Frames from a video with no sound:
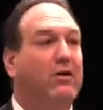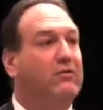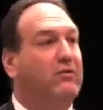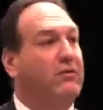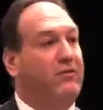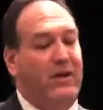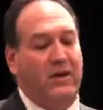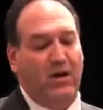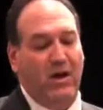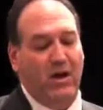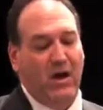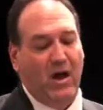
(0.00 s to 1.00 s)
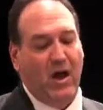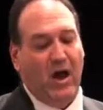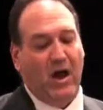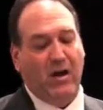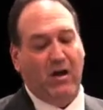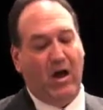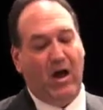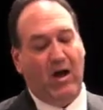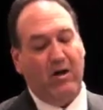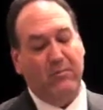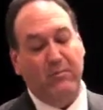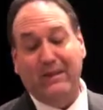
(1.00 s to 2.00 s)
Slovenia, Hong
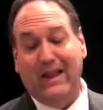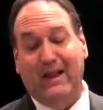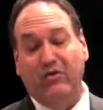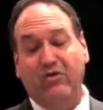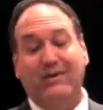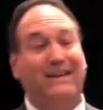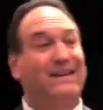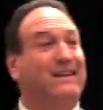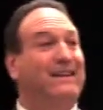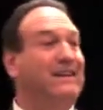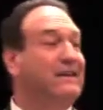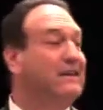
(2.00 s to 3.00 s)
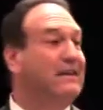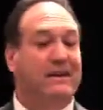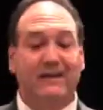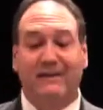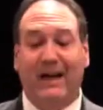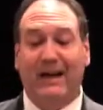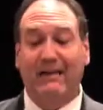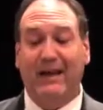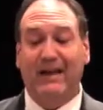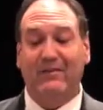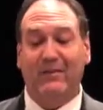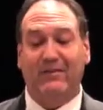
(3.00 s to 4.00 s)
Kong, Malaysia, India,
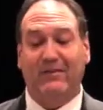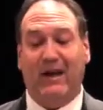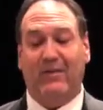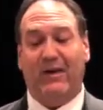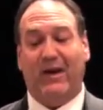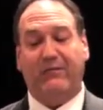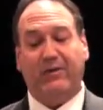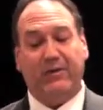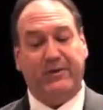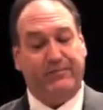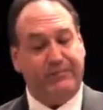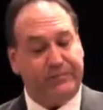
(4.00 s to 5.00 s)
Thailand, and South Africa.